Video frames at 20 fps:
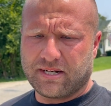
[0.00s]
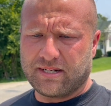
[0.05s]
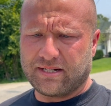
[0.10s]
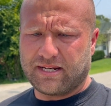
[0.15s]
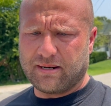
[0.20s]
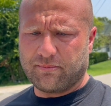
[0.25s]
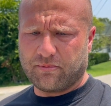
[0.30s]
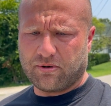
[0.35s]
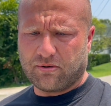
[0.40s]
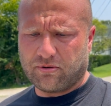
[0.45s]
I
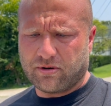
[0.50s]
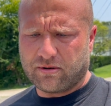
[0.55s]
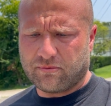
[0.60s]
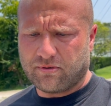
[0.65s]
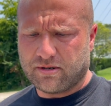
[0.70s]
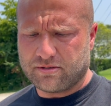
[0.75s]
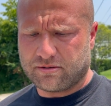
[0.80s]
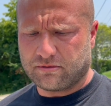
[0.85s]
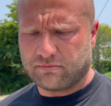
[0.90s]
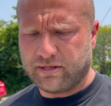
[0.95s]
can't remember what it
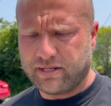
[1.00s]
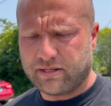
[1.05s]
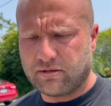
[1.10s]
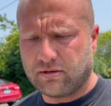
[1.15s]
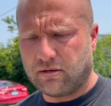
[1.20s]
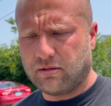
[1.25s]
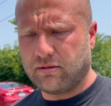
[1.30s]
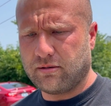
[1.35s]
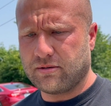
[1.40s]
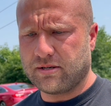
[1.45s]
was, a
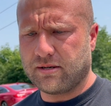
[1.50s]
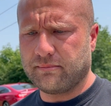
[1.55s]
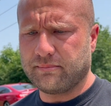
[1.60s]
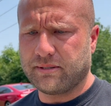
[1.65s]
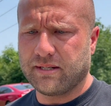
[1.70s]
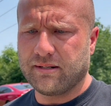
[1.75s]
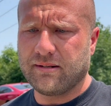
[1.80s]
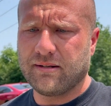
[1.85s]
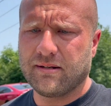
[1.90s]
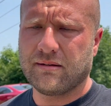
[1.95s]
recall or
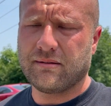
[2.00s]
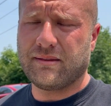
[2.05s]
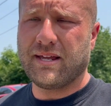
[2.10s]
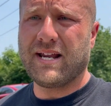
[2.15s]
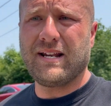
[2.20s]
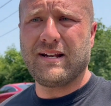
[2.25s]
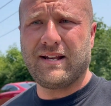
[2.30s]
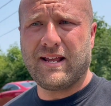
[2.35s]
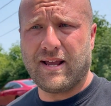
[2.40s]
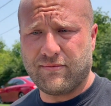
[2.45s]
something. They
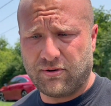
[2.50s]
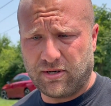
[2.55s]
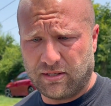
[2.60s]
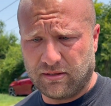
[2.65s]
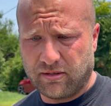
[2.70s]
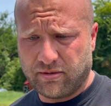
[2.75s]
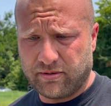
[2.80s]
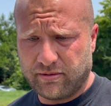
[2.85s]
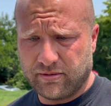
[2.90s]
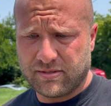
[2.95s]
didn't have any
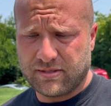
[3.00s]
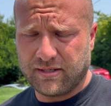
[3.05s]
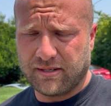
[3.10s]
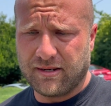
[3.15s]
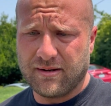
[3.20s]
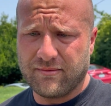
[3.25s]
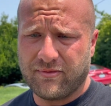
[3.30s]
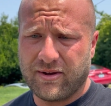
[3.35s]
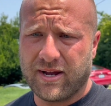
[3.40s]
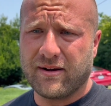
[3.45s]
loaners to
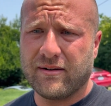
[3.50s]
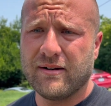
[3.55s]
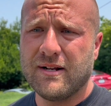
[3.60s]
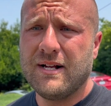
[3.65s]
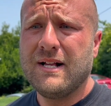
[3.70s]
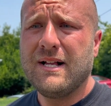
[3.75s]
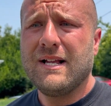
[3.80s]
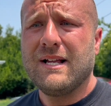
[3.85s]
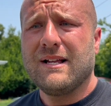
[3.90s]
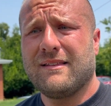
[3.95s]
give out.
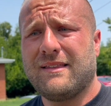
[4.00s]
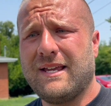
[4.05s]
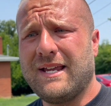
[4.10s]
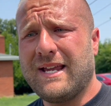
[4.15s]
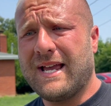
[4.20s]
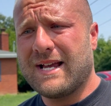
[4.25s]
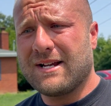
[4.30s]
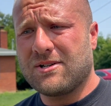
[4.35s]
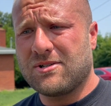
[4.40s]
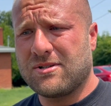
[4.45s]
They
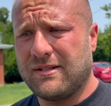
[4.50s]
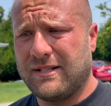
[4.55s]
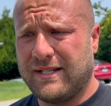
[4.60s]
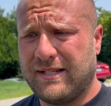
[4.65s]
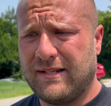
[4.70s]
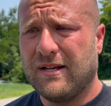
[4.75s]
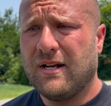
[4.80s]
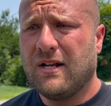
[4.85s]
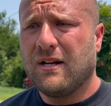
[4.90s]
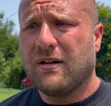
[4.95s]

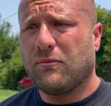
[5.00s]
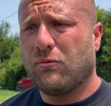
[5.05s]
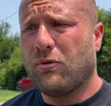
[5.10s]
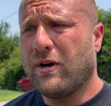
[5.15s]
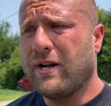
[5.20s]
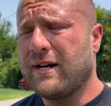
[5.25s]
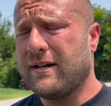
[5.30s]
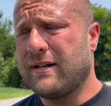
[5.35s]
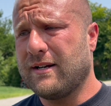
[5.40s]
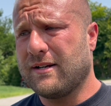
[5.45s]
actually
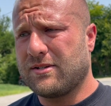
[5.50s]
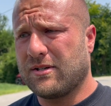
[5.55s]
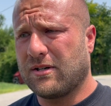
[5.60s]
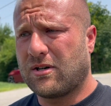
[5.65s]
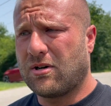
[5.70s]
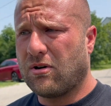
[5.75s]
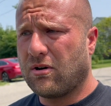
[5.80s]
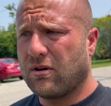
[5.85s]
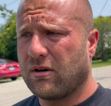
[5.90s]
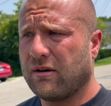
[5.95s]
rented us a
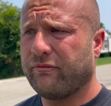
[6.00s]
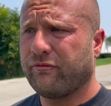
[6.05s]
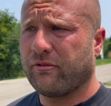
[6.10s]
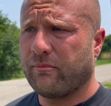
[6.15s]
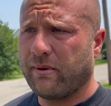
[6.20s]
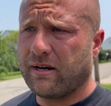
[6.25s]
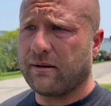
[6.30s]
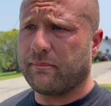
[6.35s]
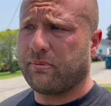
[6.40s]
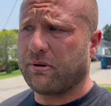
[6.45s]
car from
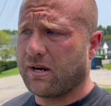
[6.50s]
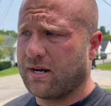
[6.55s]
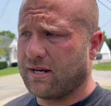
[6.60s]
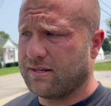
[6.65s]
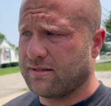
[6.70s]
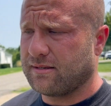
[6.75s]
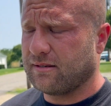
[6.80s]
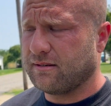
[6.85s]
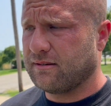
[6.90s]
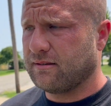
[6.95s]

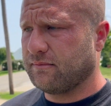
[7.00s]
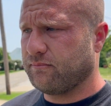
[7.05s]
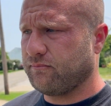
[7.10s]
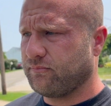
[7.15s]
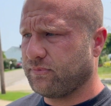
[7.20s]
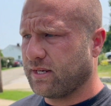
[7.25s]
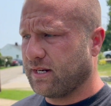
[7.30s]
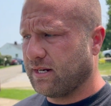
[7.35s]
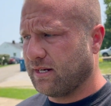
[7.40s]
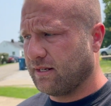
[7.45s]
Enterprise
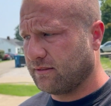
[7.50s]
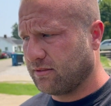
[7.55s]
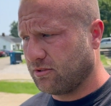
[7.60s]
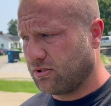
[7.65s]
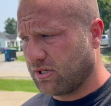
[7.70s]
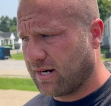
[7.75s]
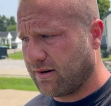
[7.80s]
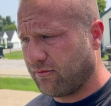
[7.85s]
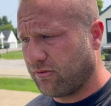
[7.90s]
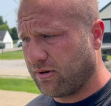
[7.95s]
to
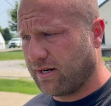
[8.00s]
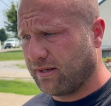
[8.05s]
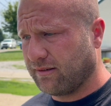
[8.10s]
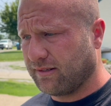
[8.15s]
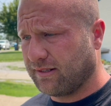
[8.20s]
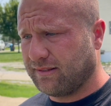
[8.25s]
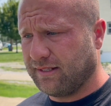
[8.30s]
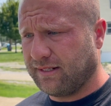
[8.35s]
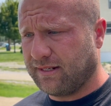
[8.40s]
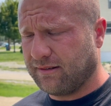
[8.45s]
drive around. I
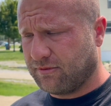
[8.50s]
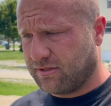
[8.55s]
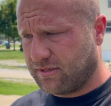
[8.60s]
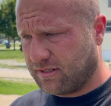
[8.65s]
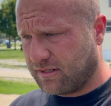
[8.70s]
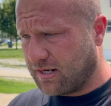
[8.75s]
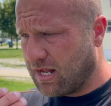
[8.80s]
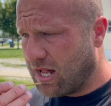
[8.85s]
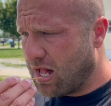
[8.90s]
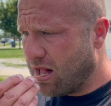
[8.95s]
think it was
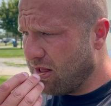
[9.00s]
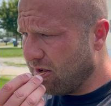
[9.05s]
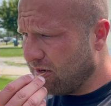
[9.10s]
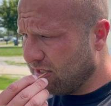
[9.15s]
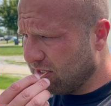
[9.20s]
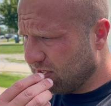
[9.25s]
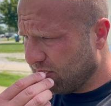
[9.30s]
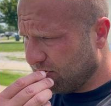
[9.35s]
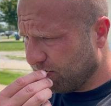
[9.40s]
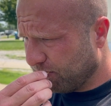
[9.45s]
a
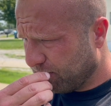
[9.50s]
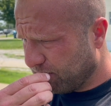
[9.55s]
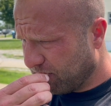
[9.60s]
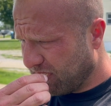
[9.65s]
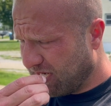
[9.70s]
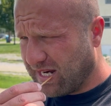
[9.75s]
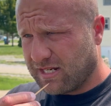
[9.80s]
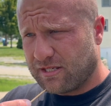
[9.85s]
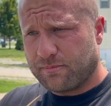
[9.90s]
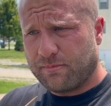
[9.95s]

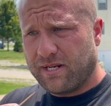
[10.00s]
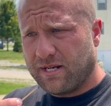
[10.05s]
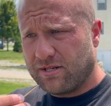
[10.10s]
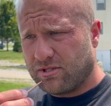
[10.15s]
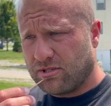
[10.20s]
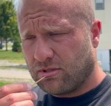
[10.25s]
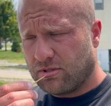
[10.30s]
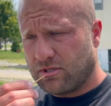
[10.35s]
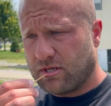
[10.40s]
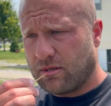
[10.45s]

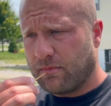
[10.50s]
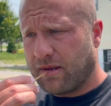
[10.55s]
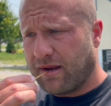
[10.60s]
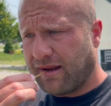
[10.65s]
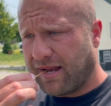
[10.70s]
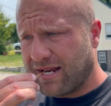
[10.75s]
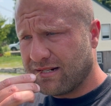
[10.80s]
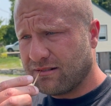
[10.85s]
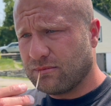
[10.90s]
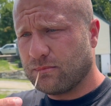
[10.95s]
Expedition or something like
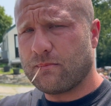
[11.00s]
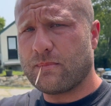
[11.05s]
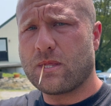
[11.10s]
that.